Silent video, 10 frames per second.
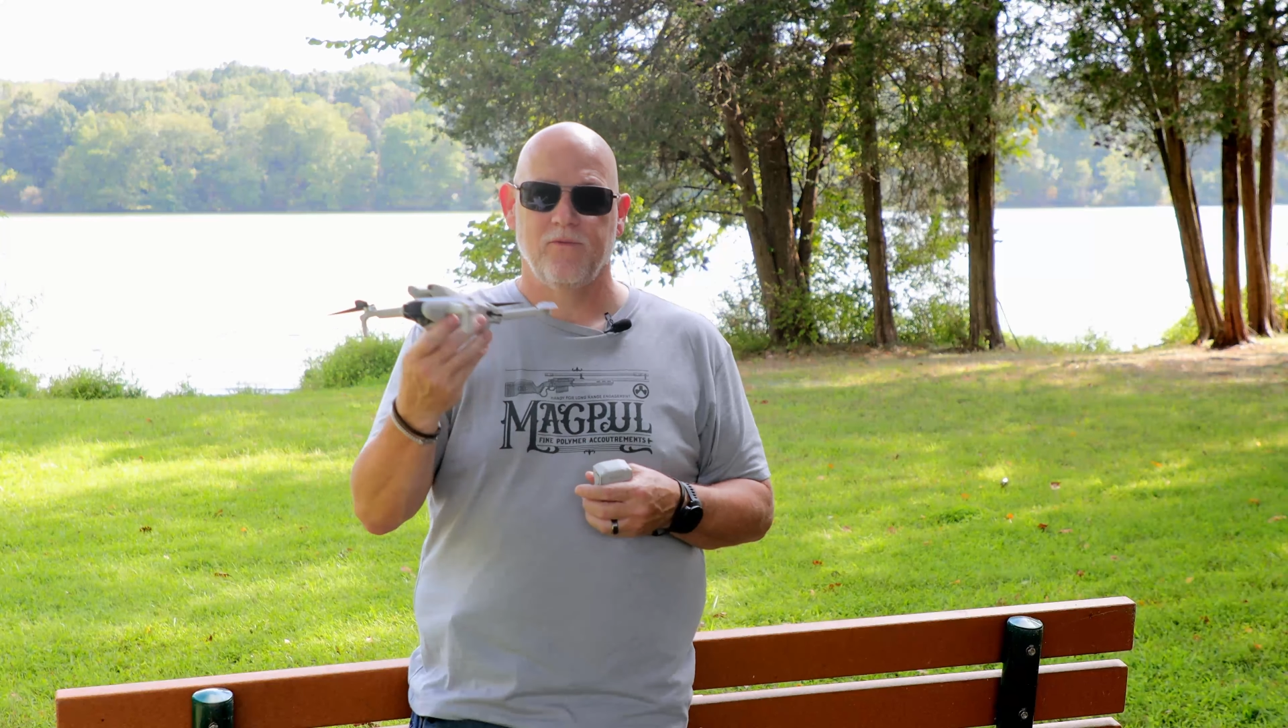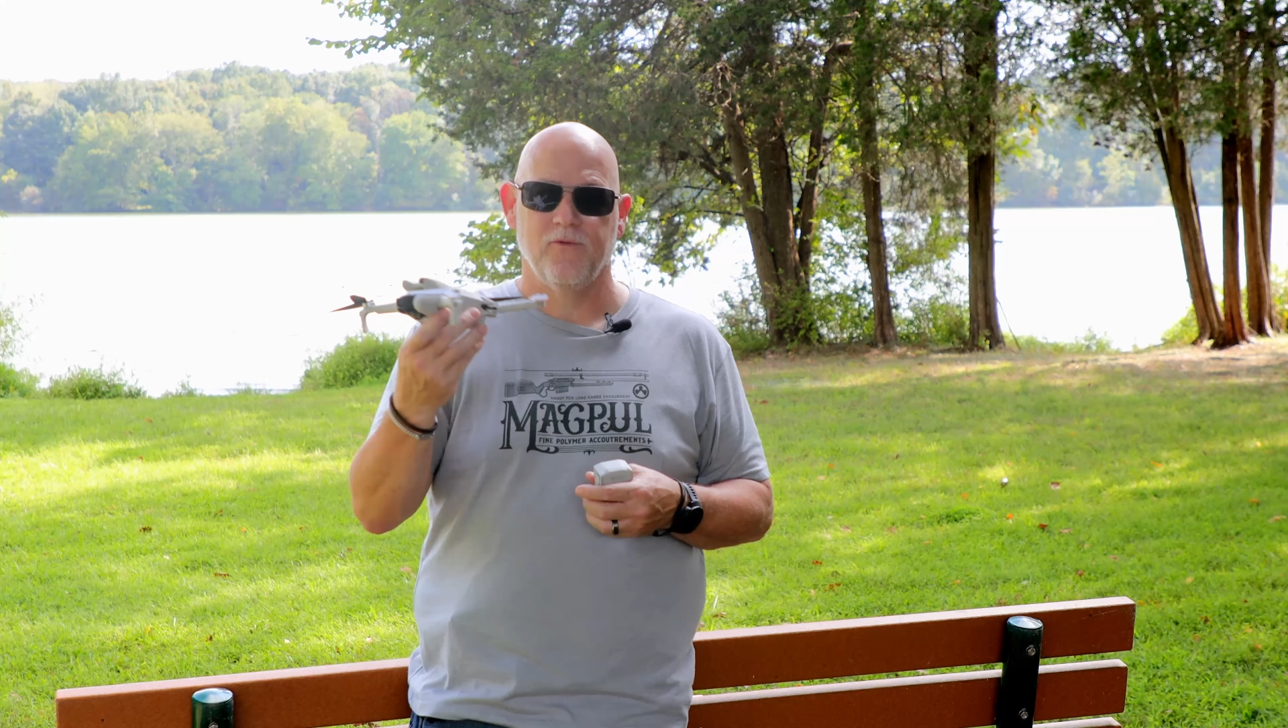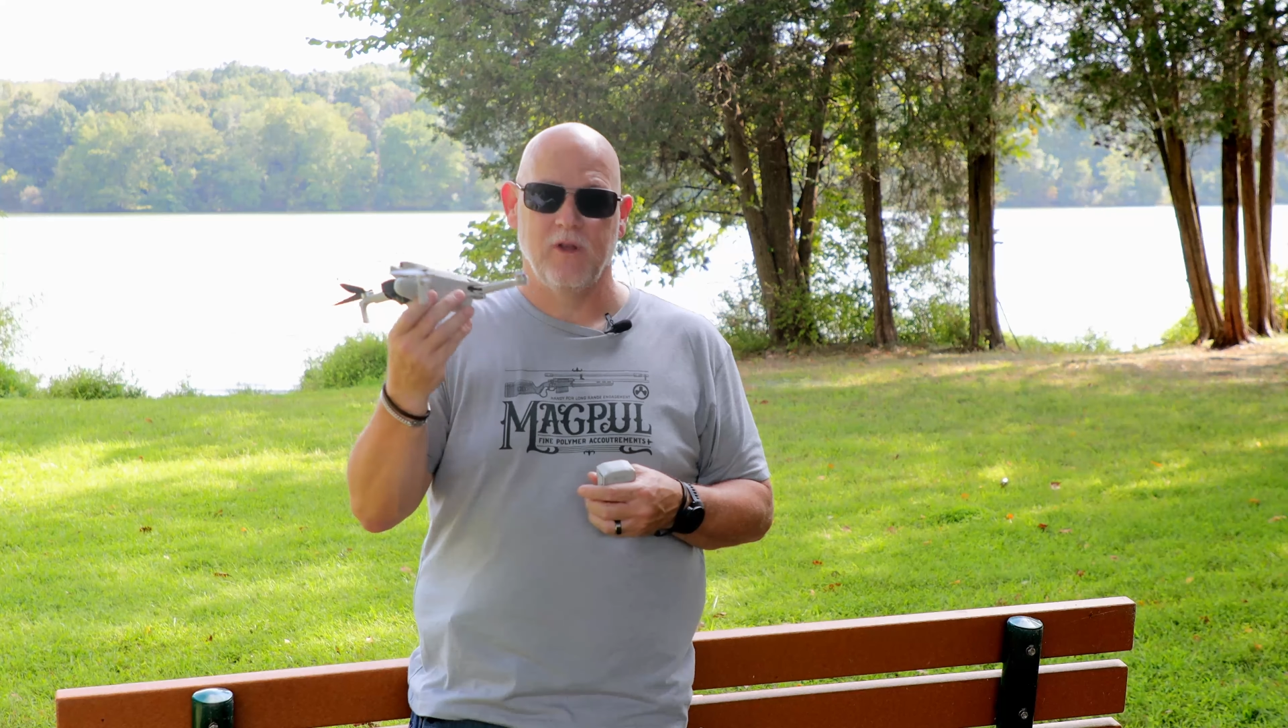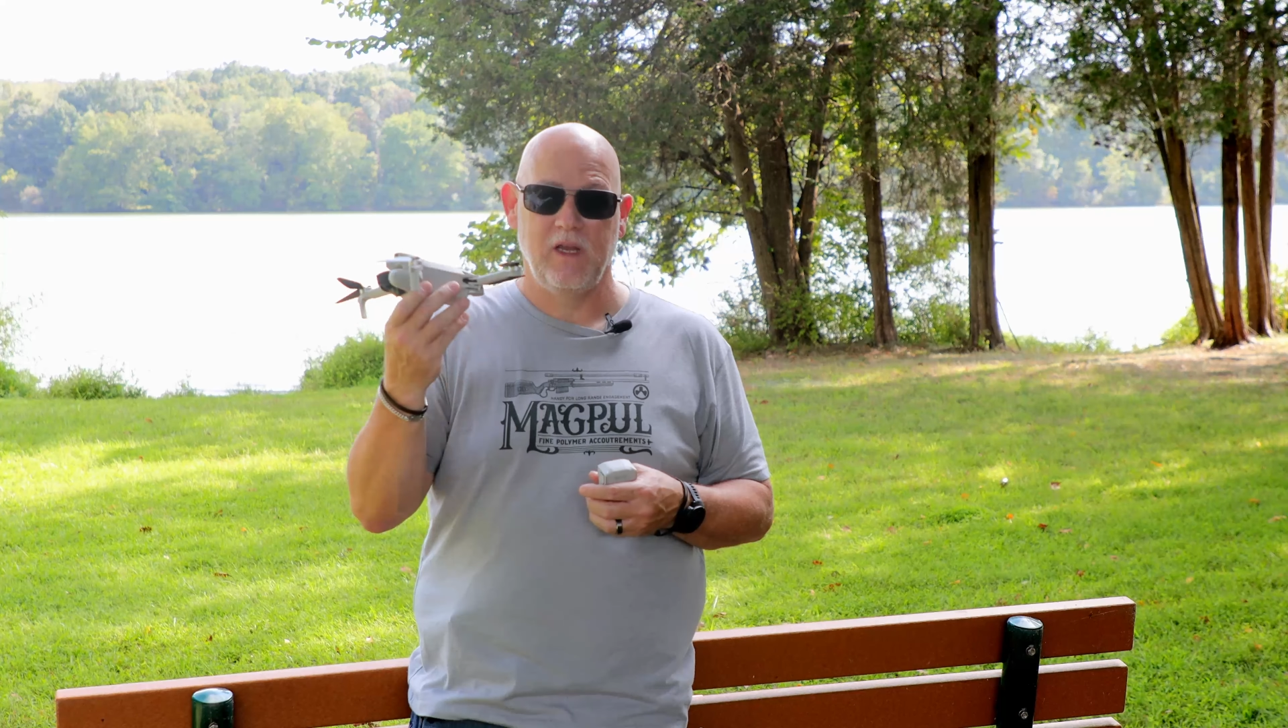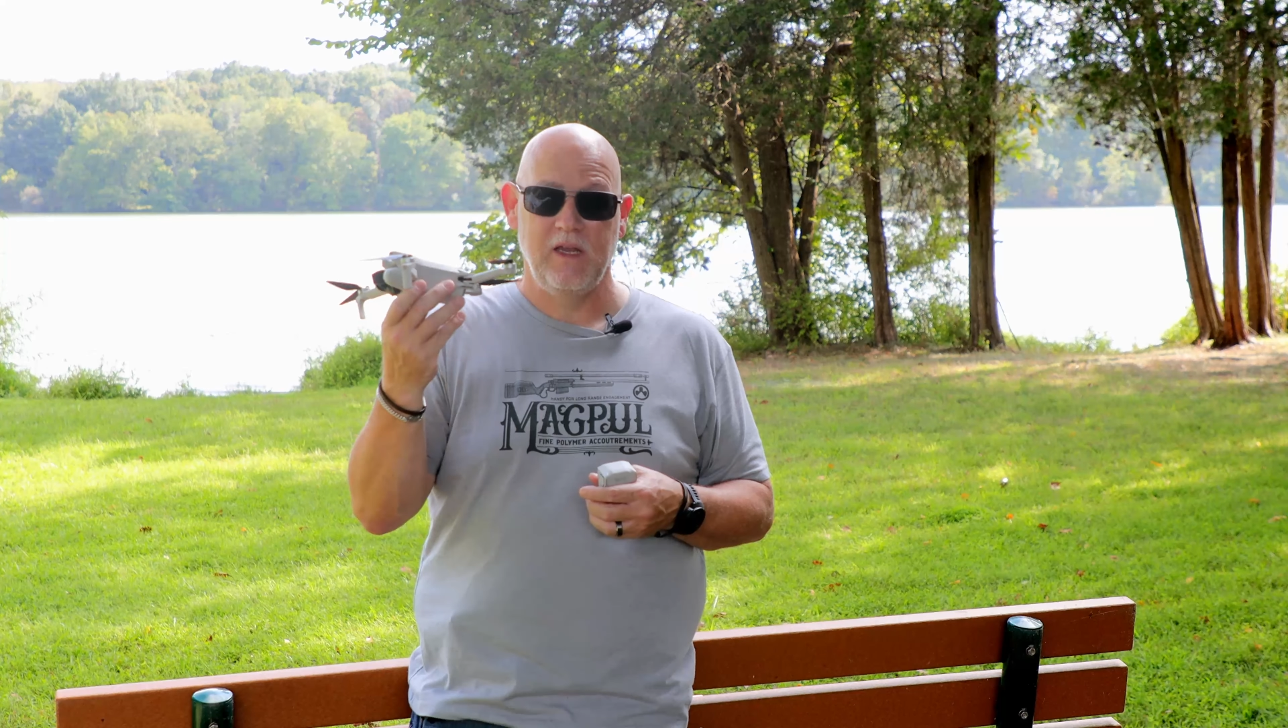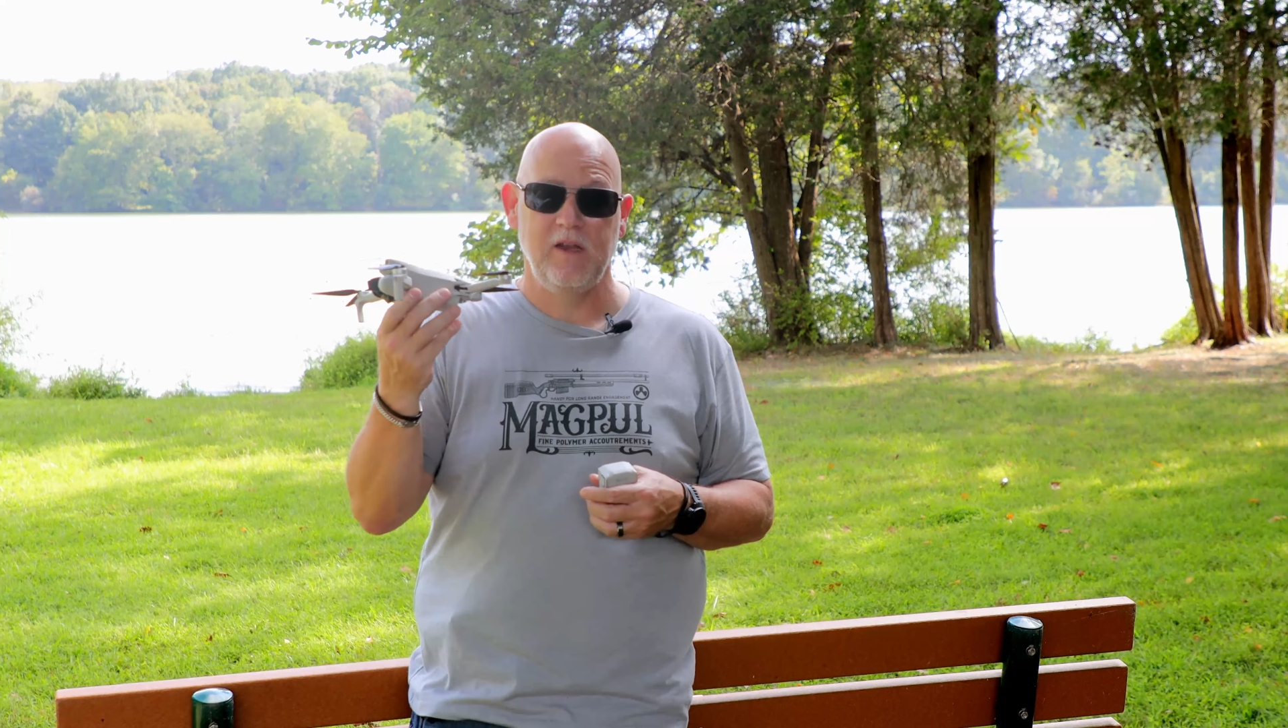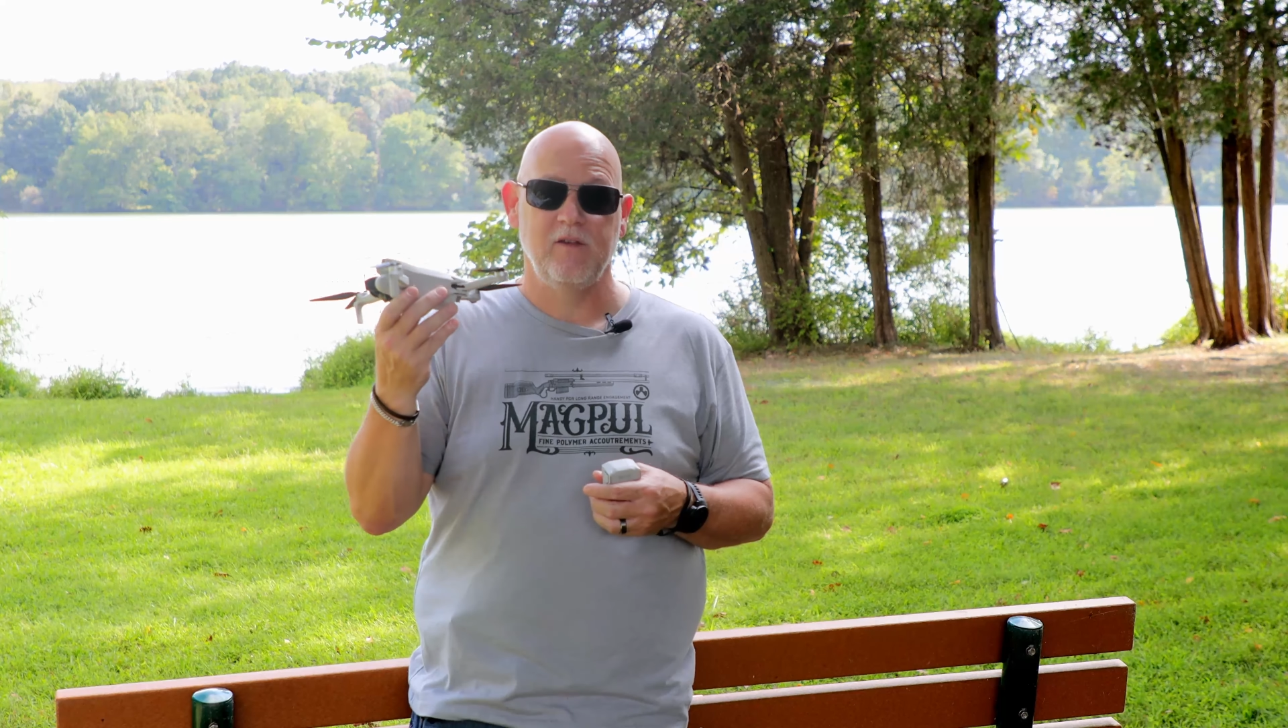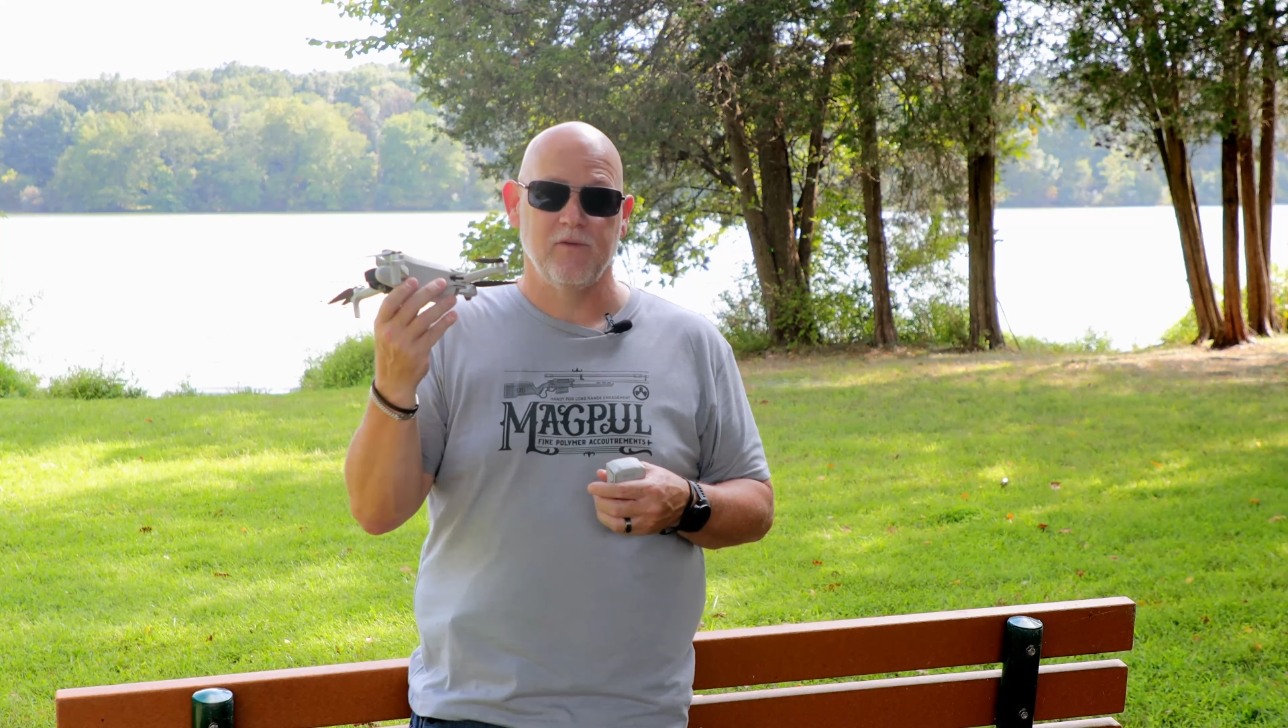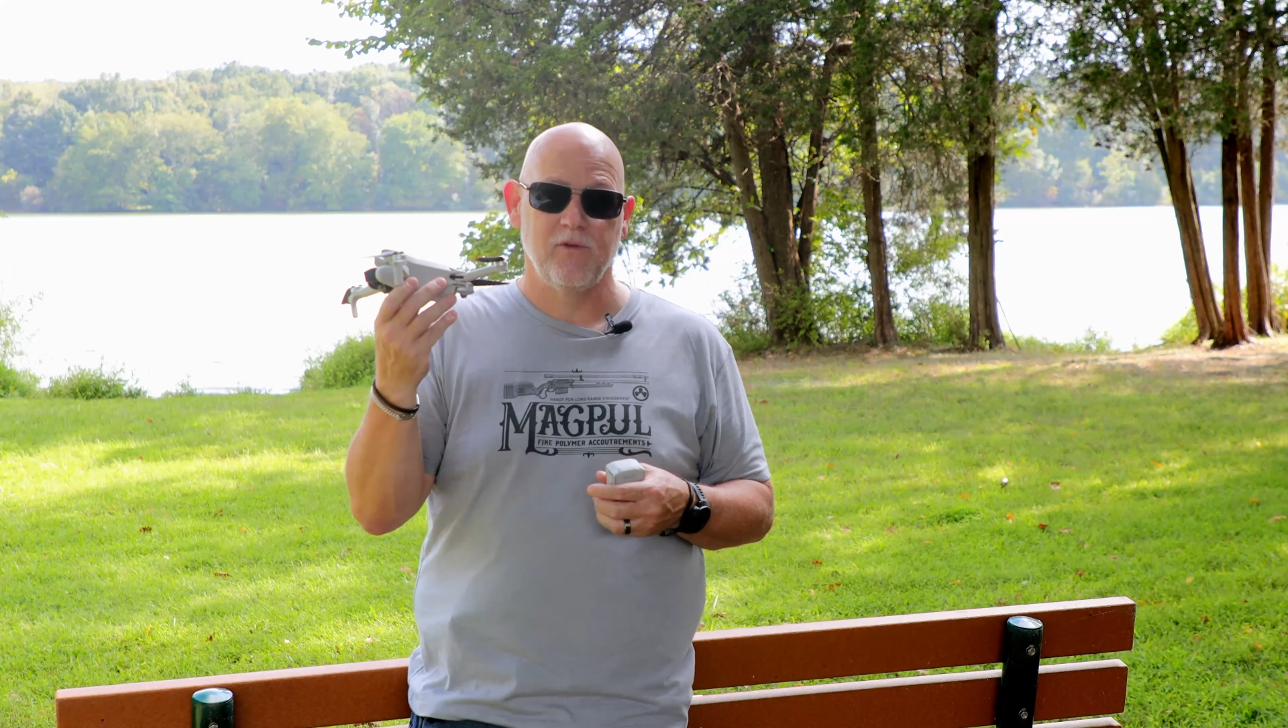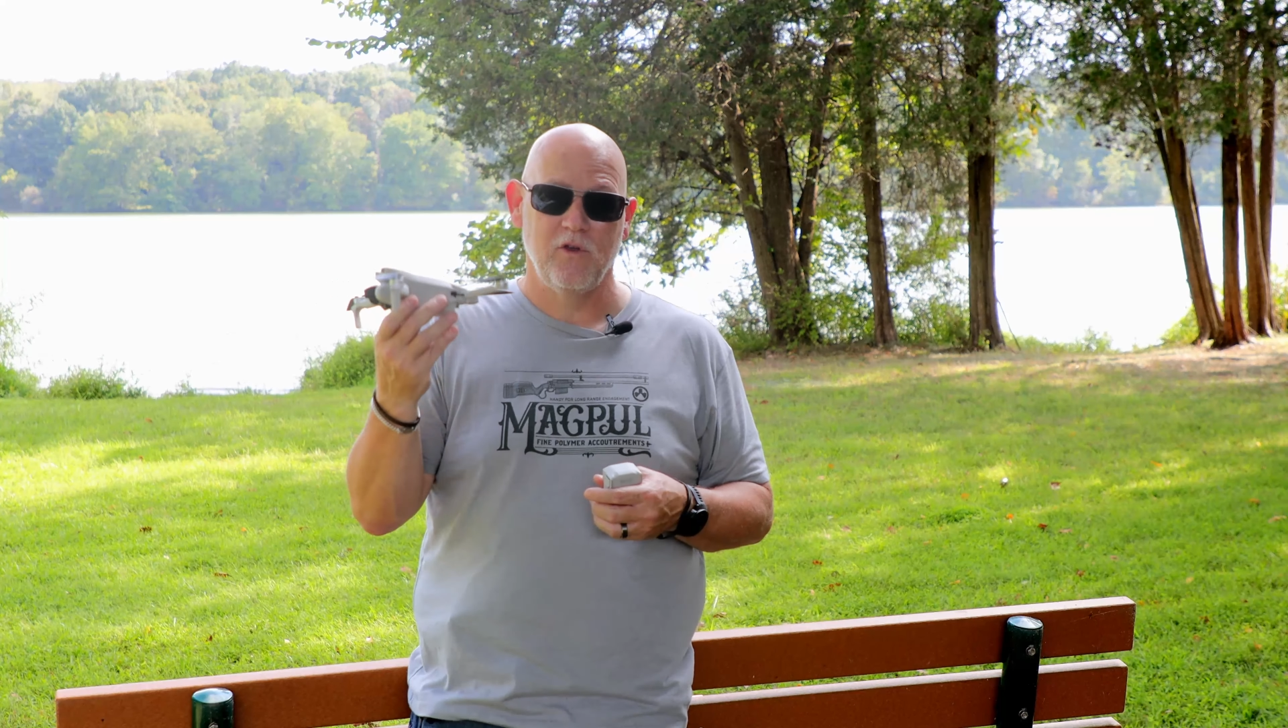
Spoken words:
for the ease of